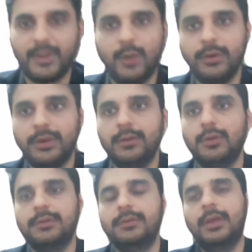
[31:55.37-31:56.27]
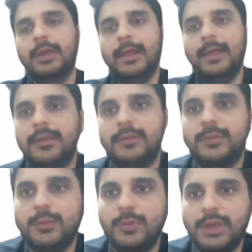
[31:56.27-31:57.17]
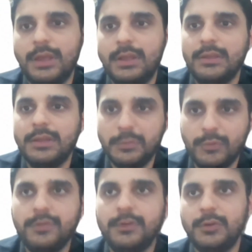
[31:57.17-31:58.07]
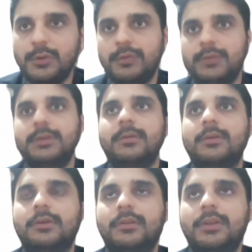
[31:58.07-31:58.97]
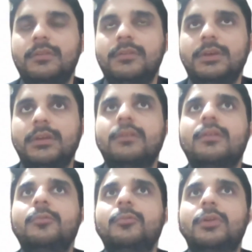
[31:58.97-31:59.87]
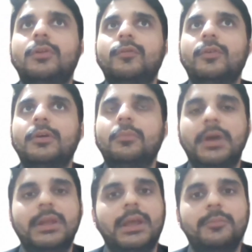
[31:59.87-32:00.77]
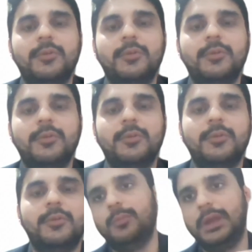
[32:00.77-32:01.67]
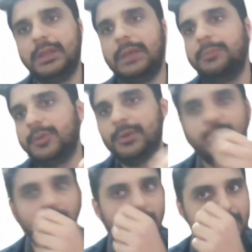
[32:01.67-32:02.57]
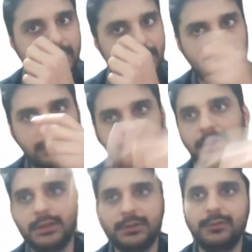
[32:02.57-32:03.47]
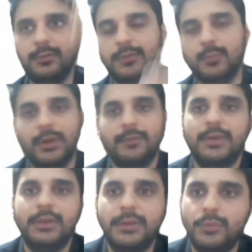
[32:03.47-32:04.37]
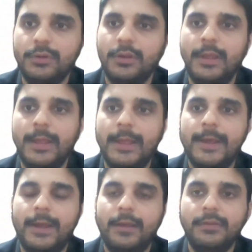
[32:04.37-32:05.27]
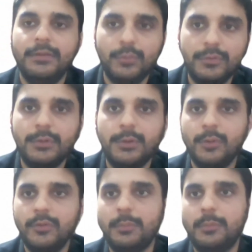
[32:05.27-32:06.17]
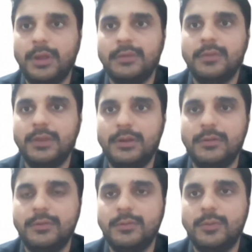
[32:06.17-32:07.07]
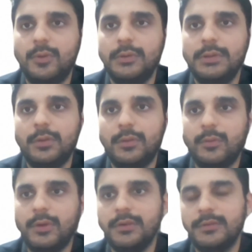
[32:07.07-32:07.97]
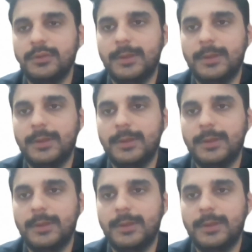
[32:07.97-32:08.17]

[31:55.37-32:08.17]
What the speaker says: Okay, got it. So yeah, like network security, let's take an example of my laptop. So my laptop has my data, it is connected to this Wi-Fi network. Network security applies there to only authorize